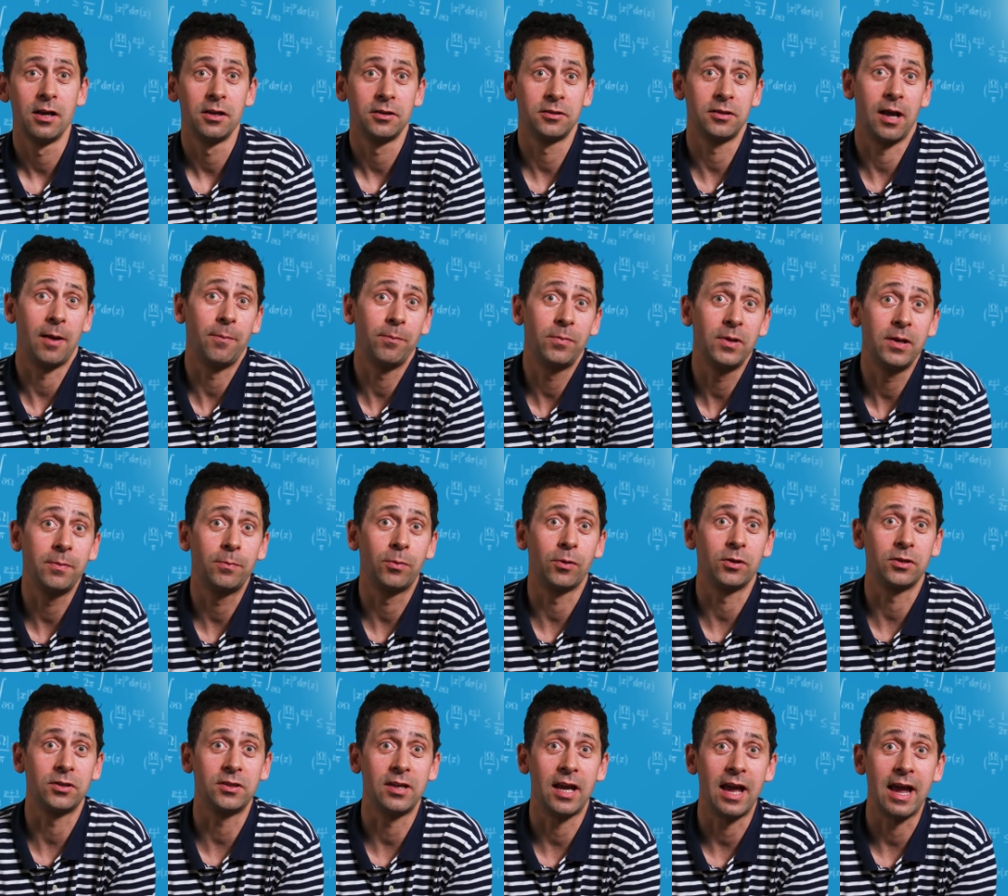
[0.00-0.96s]
Some
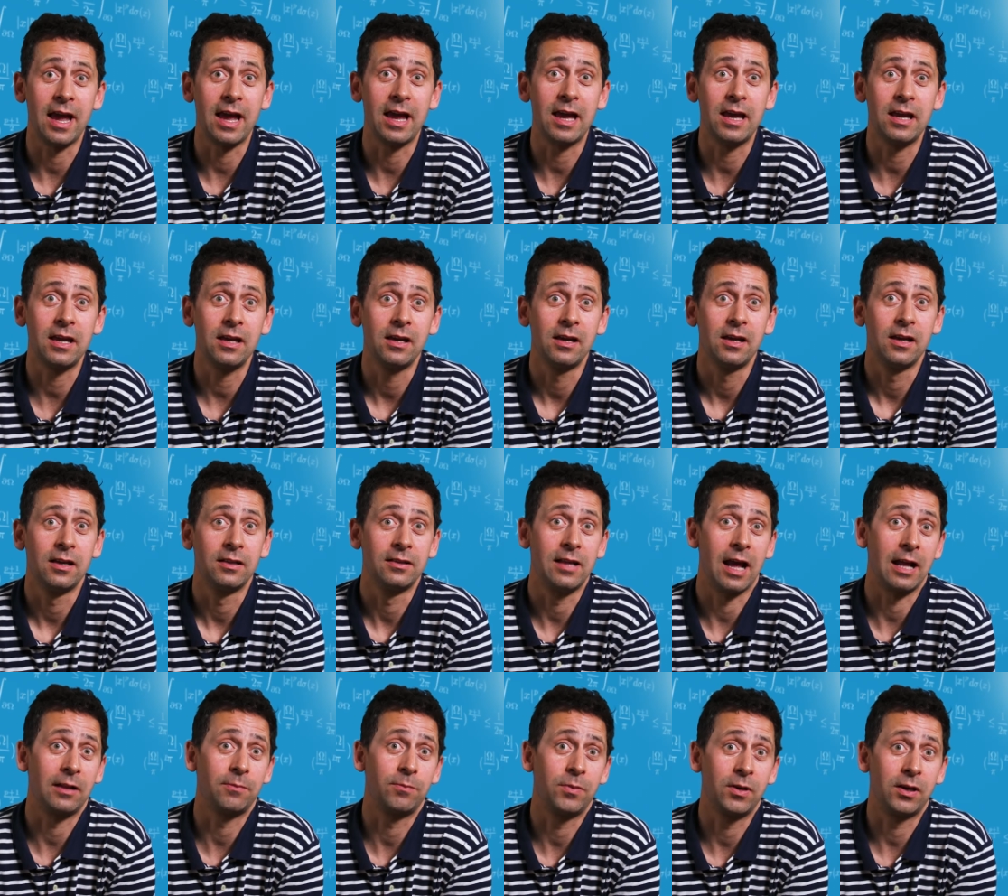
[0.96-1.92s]
people say
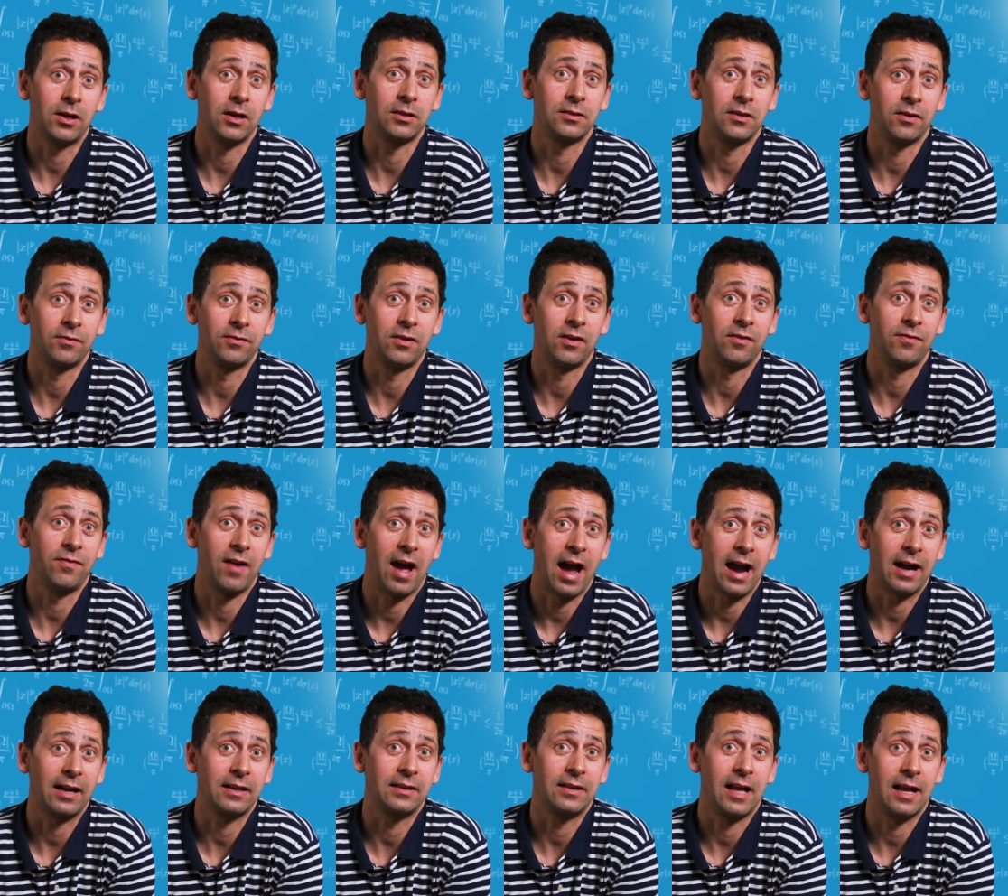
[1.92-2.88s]
that because of the
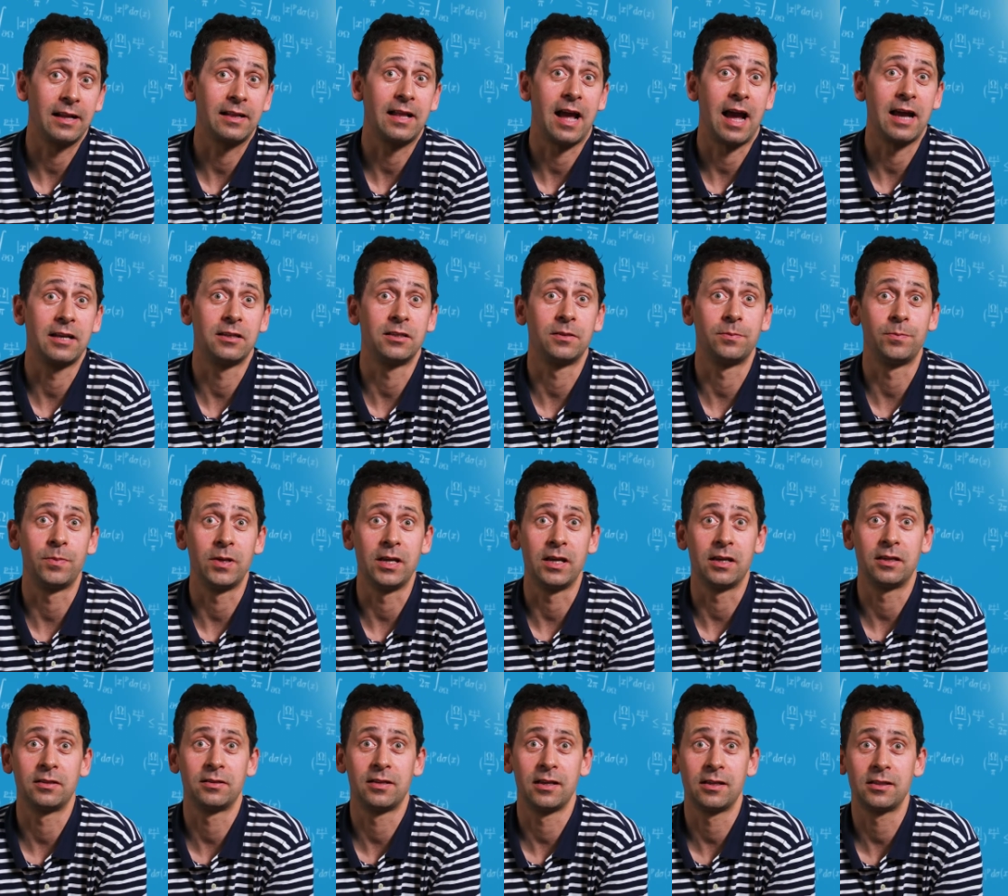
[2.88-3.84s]
fact that I
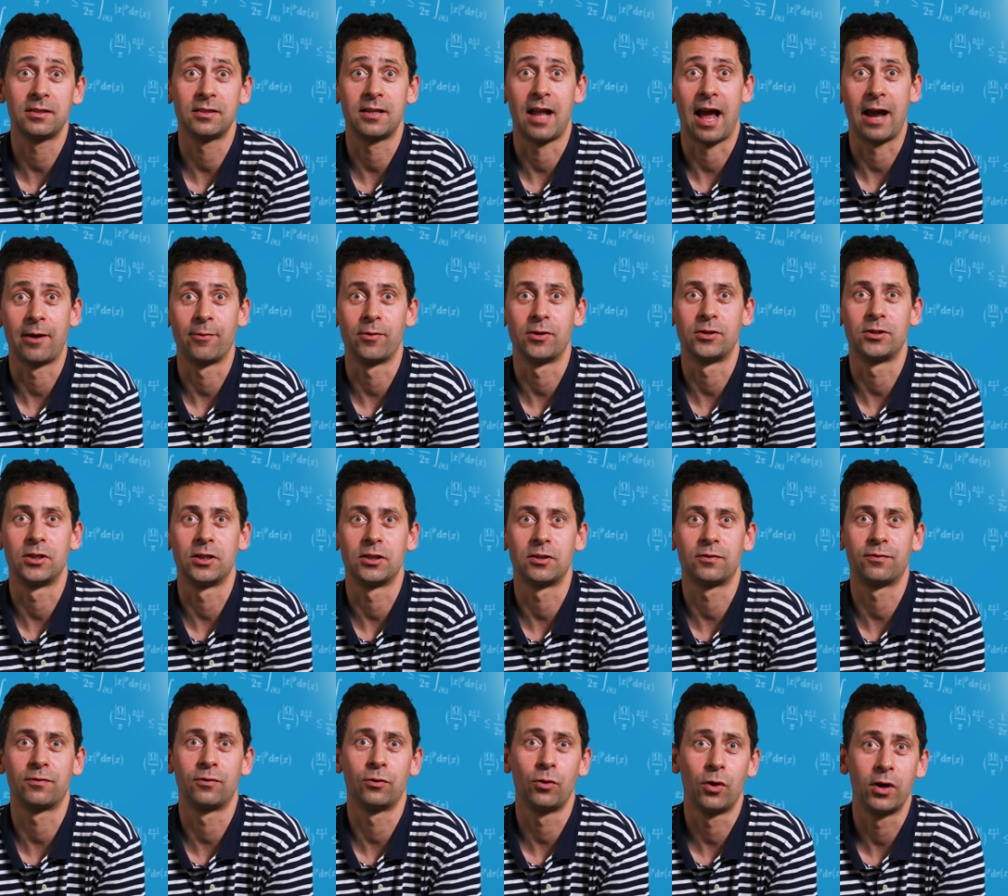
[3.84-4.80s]
speak six
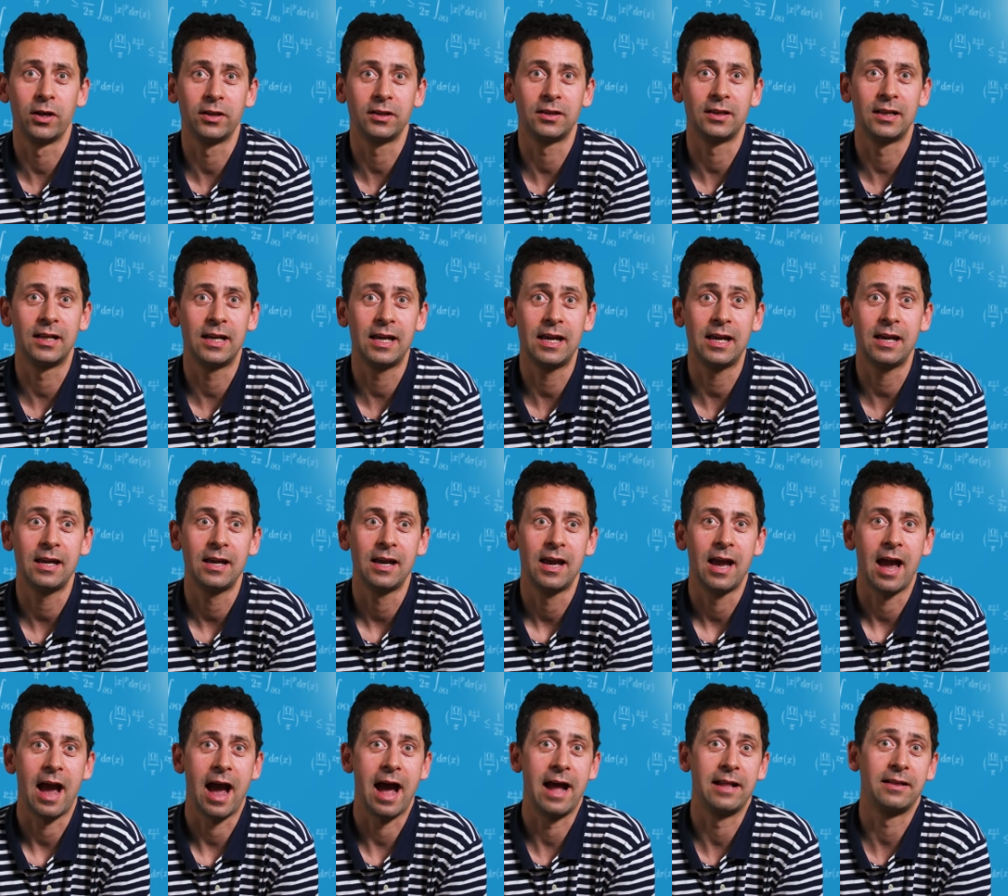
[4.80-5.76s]
languages fluently
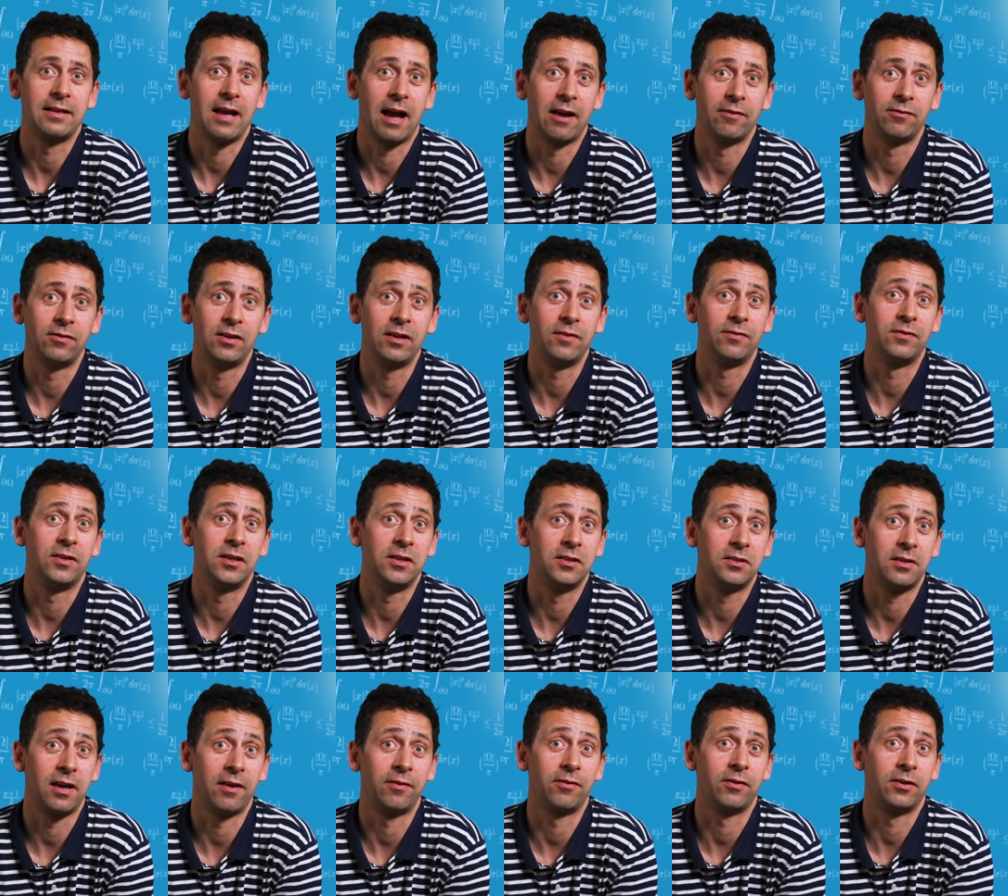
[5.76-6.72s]
and have lived in
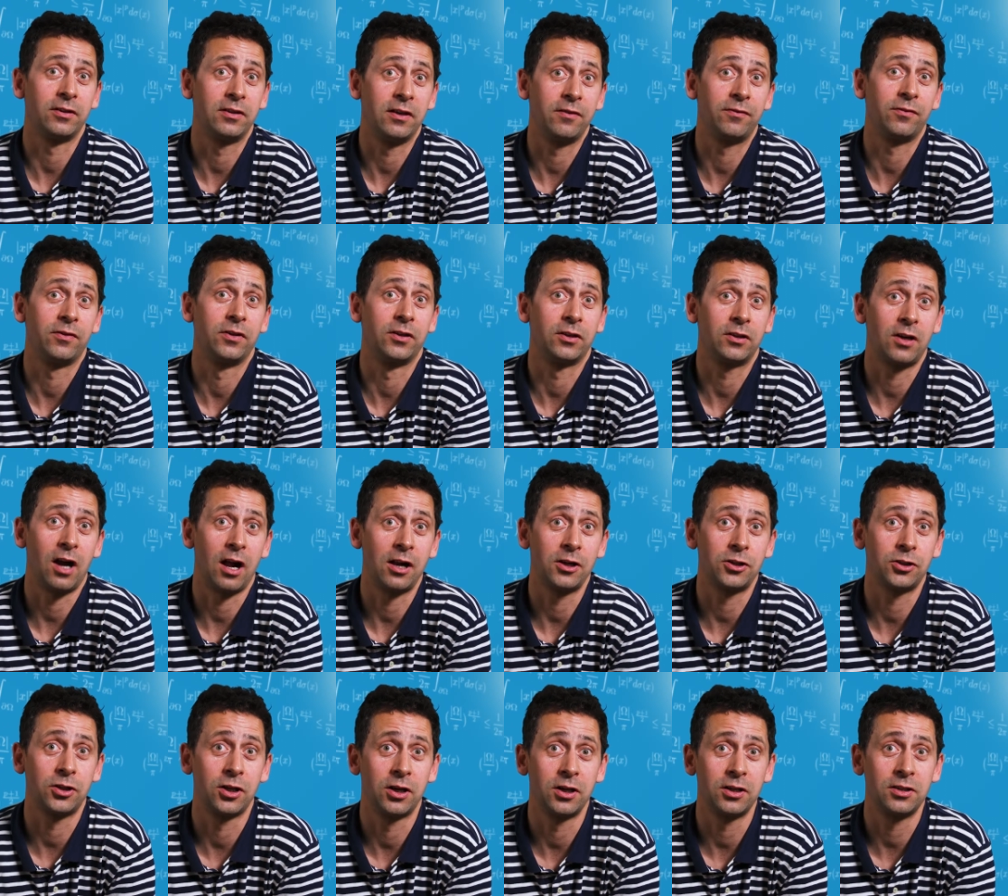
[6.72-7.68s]
several different
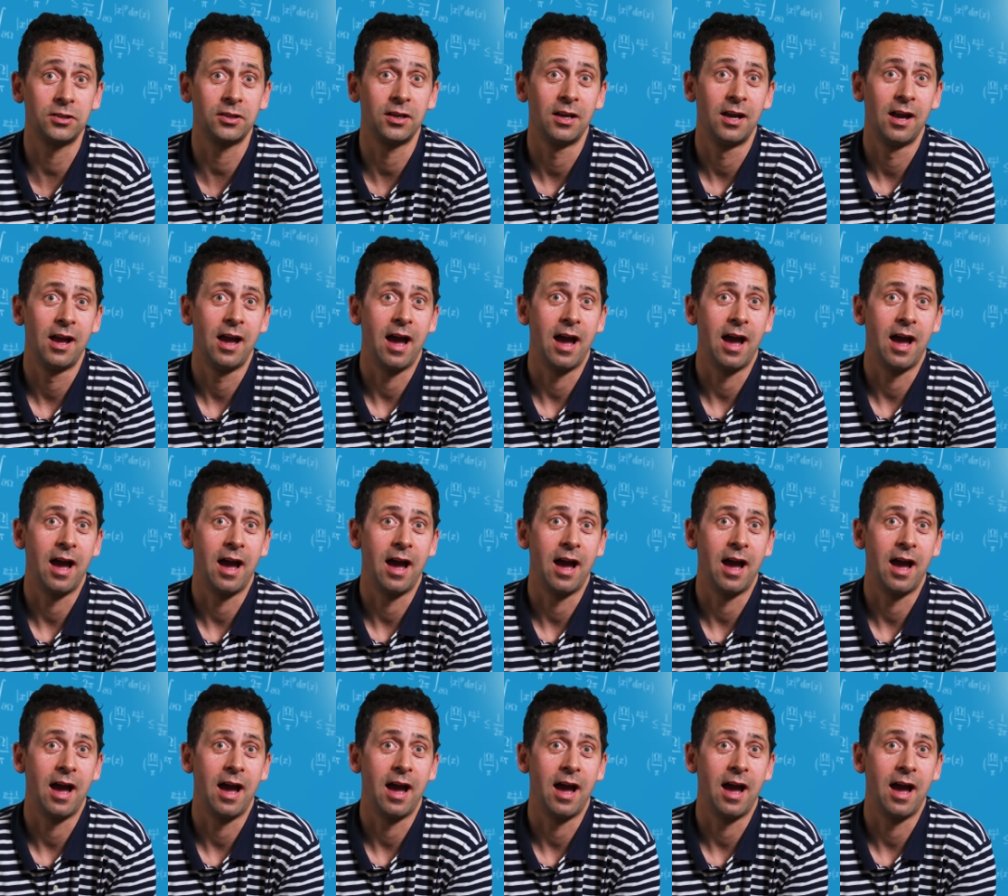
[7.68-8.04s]
cultures,